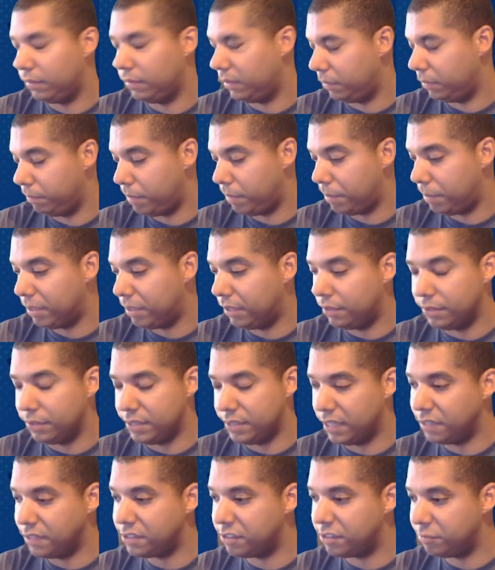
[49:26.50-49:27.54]
maybe a little
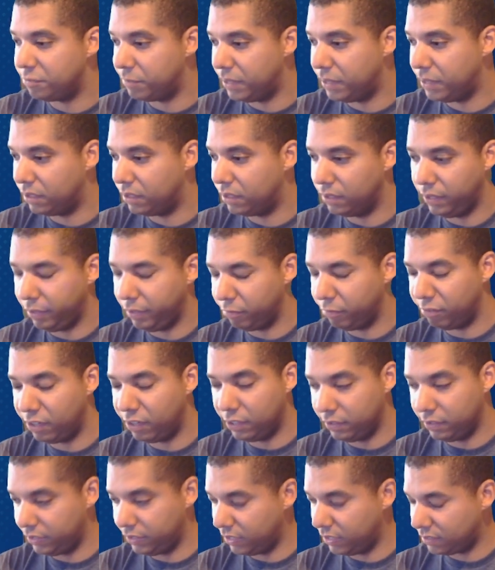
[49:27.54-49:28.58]
dense of me to like
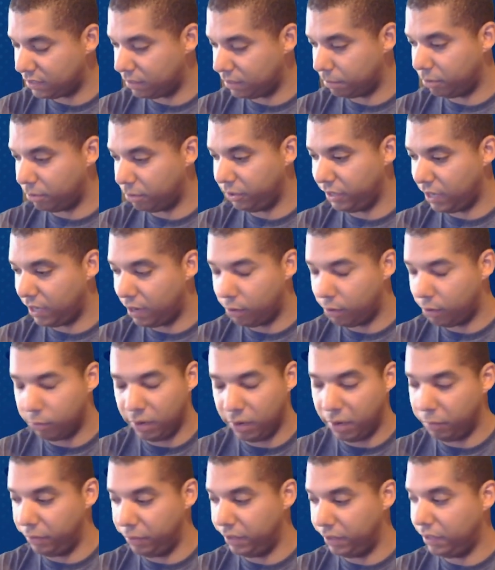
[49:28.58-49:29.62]
finally get to the point now where
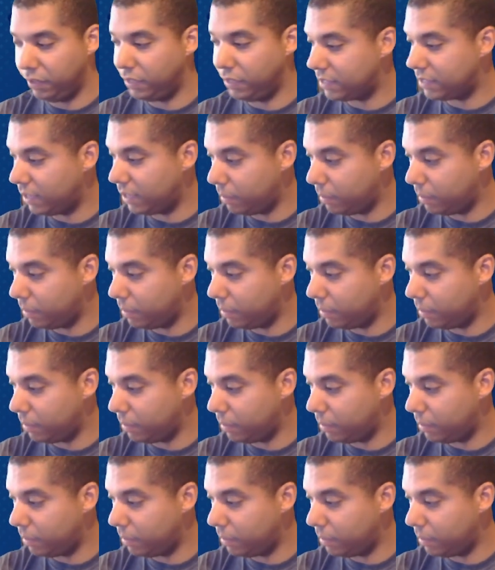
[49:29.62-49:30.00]
I realize that,